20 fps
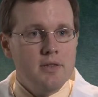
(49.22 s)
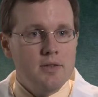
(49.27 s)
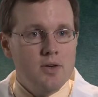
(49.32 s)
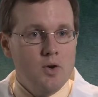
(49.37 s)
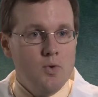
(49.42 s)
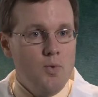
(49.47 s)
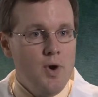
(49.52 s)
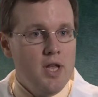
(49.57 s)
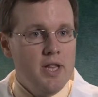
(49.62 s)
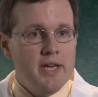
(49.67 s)

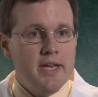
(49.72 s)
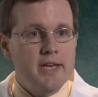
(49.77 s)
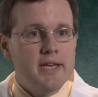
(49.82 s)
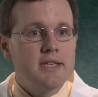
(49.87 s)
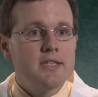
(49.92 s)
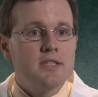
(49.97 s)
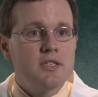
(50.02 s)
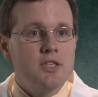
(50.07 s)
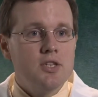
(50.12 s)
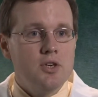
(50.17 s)
the
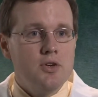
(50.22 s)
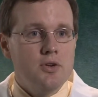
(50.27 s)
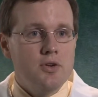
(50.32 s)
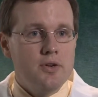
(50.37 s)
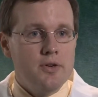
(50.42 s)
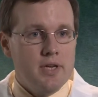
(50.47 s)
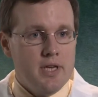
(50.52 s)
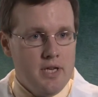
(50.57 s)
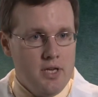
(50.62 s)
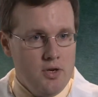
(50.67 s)
willingness
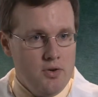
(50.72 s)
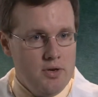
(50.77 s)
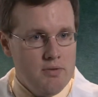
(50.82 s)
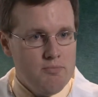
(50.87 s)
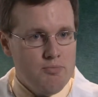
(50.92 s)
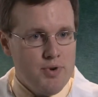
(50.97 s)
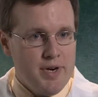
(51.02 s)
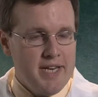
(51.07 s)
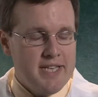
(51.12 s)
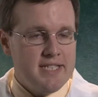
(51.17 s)
to you know,
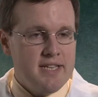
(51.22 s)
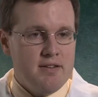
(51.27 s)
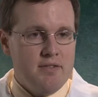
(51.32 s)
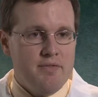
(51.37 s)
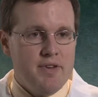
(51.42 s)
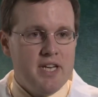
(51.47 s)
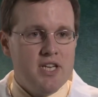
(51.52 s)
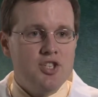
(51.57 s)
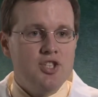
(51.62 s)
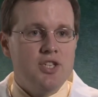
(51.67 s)
embrace
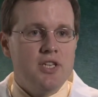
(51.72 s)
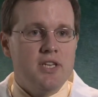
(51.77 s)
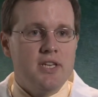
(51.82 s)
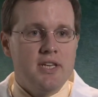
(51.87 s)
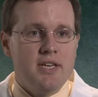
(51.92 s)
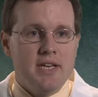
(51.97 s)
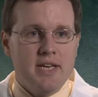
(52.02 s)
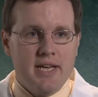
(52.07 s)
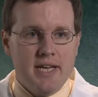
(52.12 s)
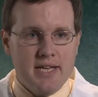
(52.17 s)

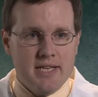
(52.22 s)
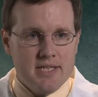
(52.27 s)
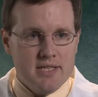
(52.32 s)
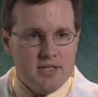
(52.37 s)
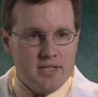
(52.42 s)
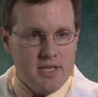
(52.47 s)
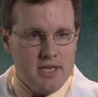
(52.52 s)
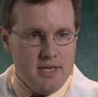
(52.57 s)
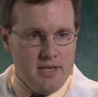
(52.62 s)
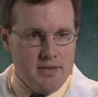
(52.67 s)
innovation
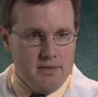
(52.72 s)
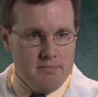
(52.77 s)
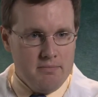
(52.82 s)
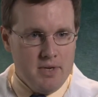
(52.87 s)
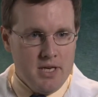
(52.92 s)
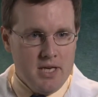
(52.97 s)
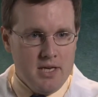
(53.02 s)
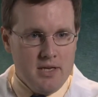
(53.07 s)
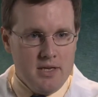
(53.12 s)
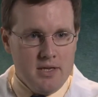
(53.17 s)
and to,
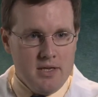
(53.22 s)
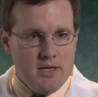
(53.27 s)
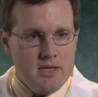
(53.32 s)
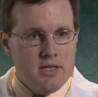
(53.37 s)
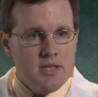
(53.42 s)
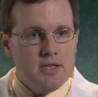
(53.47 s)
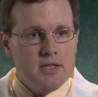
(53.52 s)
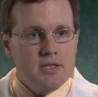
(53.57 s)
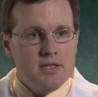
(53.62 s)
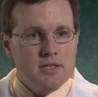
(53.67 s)

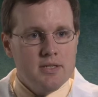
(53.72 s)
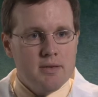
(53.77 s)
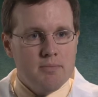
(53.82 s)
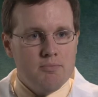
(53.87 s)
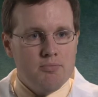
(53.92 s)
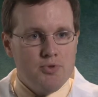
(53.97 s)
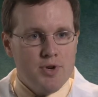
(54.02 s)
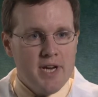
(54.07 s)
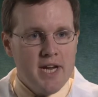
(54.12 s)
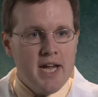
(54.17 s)
to
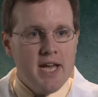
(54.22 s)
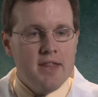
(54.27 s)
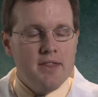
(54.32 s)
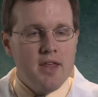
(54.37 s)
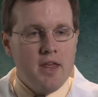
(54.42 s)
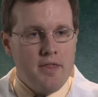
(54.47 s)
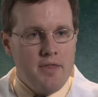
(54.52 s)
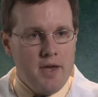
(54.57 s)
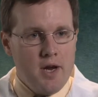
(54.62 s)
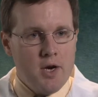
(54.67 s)
bring
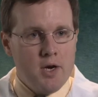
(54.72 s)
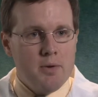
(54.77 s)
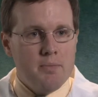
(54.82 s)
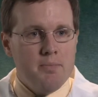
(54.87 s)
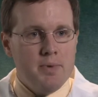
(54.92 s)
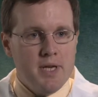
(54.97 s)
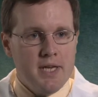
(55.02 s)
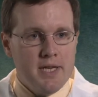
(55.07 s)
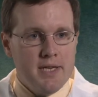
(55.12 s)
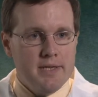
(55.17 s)
in the
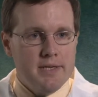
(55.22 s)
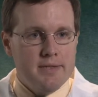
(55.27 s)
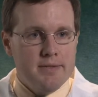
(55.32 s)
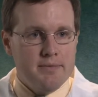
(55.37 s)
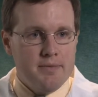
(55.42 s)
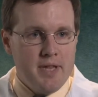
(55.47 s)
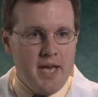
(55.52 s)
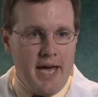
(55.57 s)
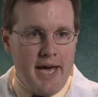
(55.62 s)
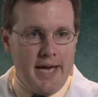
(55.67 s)

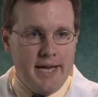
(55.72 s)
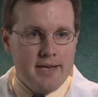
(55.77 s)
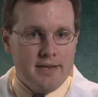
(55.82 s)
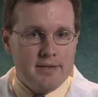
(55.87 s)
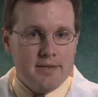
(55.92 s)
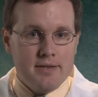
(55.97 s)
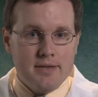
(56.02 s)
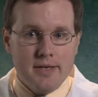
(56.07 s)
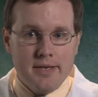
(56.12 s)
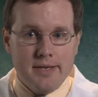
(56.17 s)
therapies
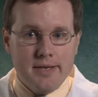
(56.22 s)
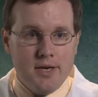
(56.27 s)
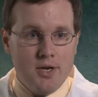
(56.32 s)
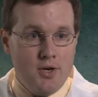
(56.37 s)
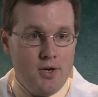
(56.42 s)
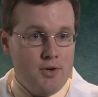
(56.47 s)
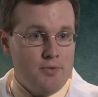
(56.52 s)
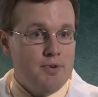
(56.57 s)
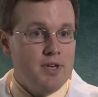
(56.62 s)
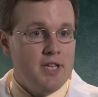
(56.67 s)
that
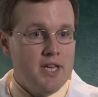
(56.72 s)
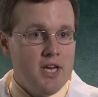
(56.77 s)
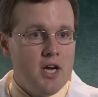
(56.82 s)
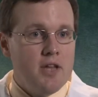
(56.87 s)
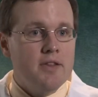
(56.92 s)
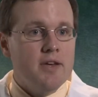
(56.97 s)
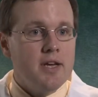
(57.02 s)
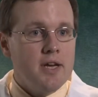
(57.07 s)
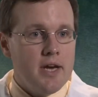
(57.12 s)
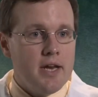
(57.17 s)
are really
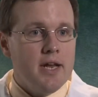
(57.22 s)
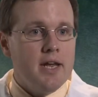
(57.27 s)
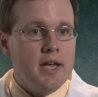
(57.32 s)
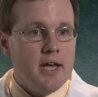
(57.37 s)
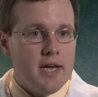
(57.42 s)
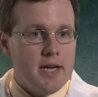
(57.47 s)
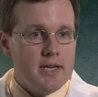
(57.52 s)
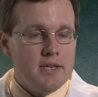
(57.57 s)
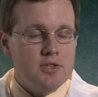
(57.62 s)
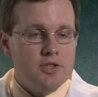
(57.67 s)
on the
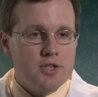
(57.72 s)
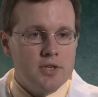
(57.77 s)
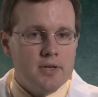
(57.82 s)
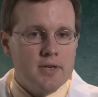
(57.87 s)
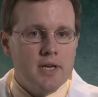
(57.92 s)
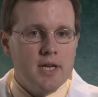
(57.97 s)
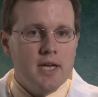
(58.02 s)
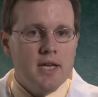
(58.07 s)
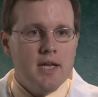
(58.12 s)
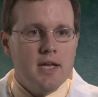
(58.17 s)
cutting edge
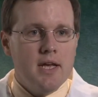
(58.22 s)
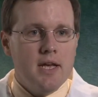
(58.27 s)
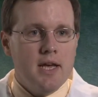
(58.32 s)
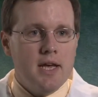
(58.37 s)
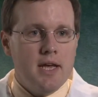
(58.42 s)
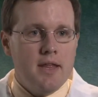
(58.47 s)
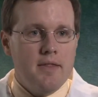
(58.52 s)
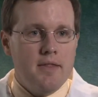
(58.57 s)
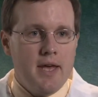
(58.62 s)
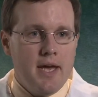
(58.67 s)

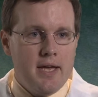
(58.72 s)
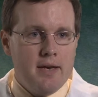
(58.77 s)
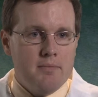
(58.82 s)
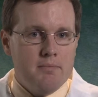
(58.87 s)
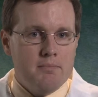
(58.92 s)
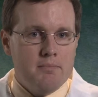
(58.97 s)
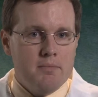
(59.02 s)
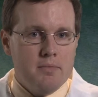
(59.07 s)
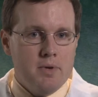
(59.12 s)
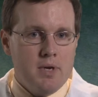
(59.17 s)
and that
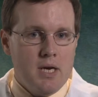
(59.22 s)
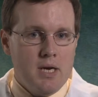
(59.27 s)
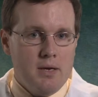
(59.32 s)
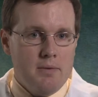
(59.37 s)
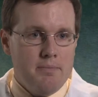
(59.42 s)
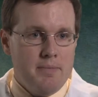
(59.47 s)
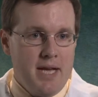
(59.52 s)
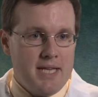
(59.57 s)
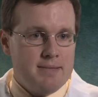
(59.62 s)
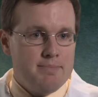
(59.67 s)

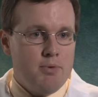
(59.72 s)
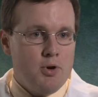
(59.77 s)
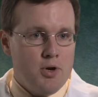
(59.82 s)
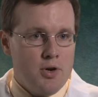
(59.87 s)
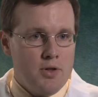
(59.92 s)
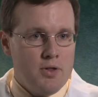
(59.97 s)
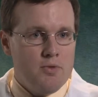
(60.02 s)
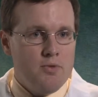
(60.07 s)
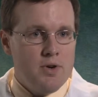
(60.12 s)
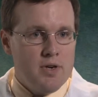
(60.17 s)
uh, that's
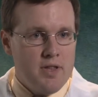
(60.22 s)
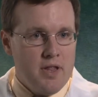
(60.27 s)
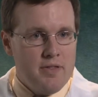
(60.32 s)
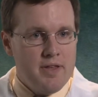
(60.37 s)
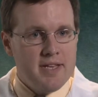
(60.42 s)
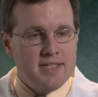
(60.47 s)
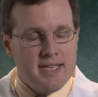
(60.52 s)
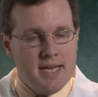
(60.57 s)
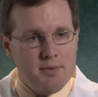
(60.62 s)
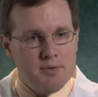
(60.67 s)
part of the, one of the
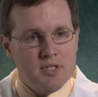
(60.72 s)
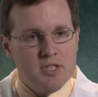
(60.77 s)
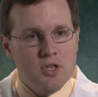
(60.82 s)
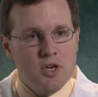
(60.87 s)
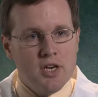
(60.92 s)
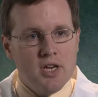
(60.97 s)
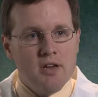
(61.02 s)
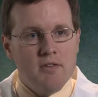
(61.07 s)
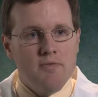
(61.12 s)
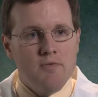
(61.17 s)
things I was
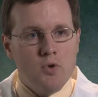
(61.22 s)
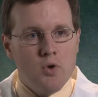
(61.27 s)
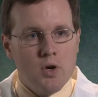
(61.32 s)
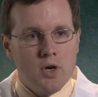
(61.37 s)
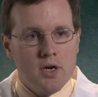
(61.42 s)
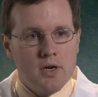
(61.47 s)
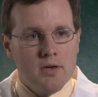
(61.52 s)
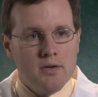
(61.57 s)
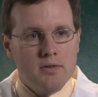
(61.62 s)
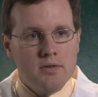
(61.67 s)
looking
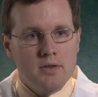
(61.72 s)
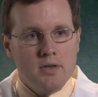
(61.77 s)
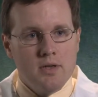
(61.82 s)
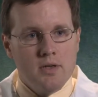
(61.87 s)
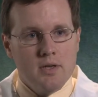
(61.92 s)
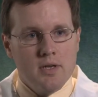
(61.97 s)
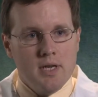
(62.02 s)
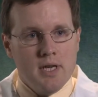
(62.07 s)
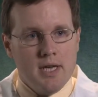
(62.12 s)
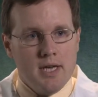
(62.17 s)
for
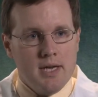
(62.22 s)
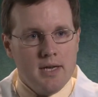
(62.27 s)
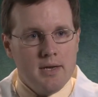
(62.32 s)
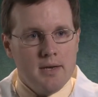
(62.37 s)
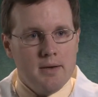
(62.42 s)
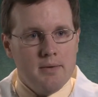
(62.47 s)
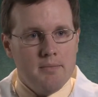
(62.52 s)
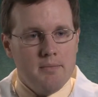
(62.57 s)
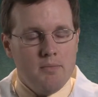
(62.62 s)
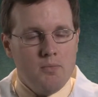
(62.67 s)

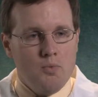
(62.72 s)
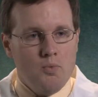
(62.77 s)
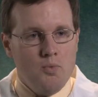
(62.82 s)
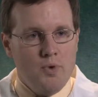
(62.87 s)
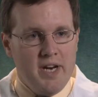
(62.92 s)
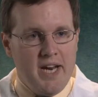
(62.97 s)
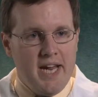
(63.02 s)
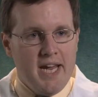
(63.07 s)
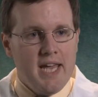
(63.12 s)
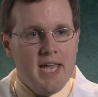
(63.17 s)

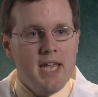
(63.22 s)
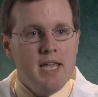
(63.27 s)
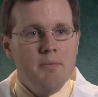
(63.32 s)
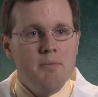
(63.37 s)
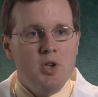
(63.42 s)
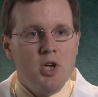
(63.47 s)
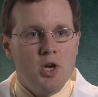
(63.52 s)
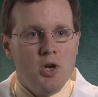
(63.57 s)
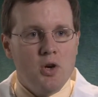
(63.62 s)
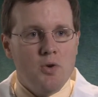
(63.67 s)
when I
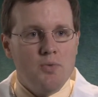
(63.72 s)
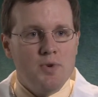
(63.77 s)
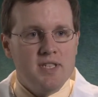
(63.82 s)
came here